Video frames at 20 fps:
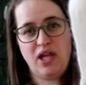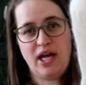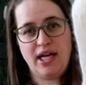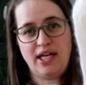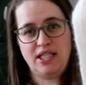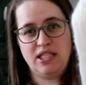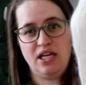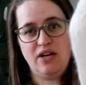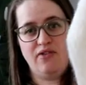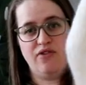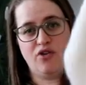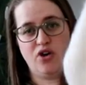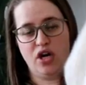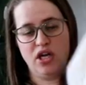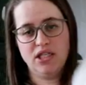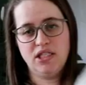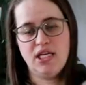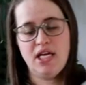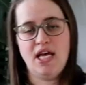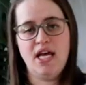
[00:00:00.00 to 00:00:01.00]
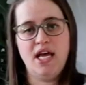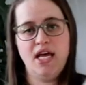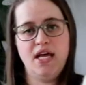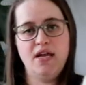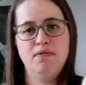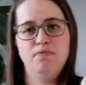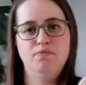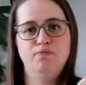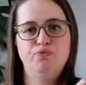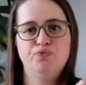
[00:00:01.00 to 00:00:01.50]
liked it for it to
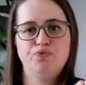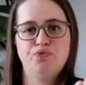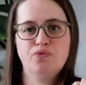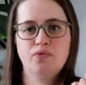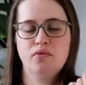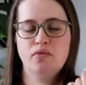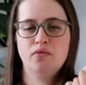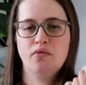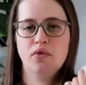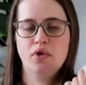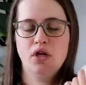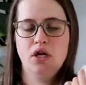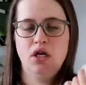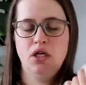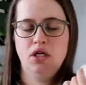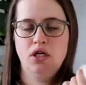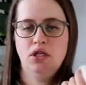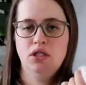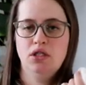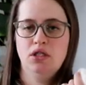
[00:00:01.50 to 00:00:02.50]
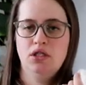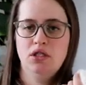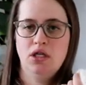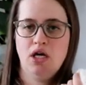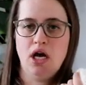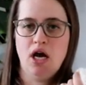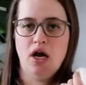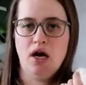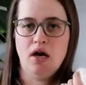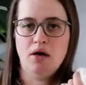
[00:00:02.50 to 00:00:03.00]
hit
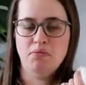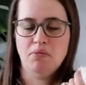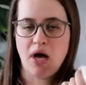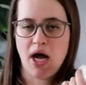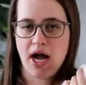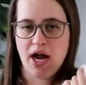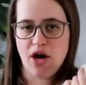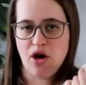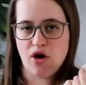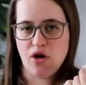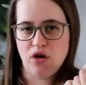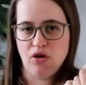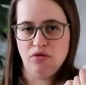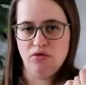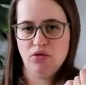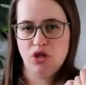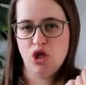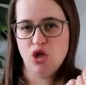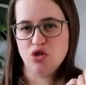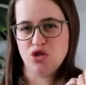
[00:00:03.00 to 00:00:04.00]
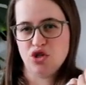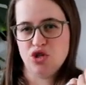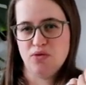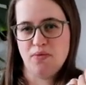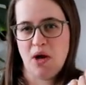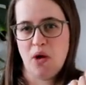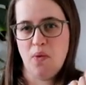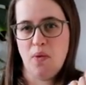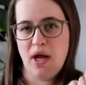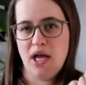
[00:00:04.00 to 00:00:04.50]
higher, closer to
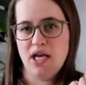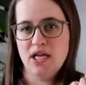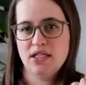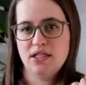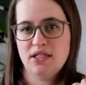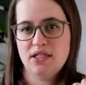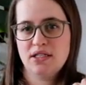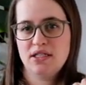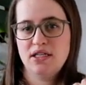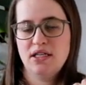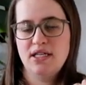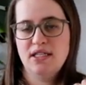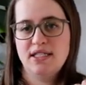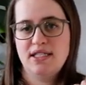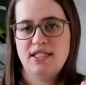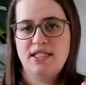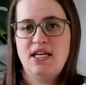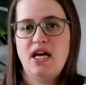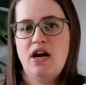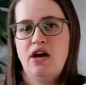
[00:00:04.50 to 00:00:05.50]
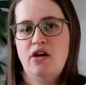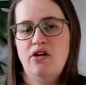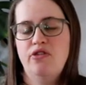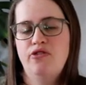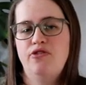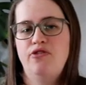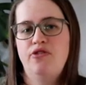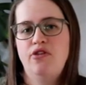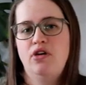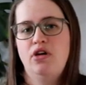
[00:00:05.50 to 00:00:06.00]
my waist instead
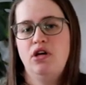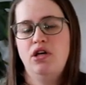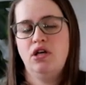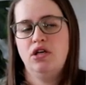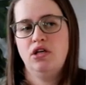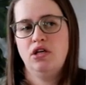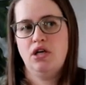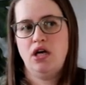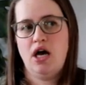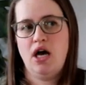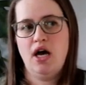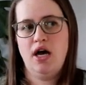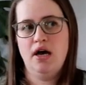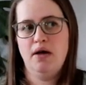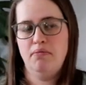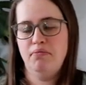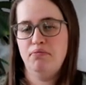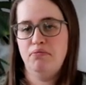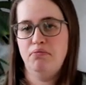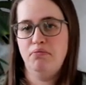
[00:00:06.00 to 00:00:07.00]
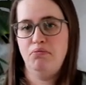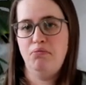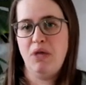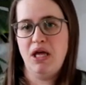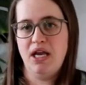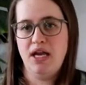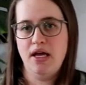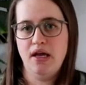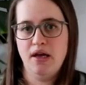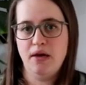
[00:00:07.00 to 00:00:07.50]
of
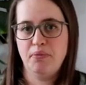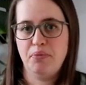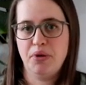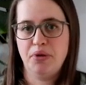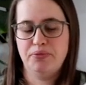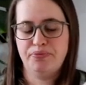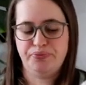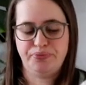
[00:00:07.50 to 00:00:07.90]
mid-hip.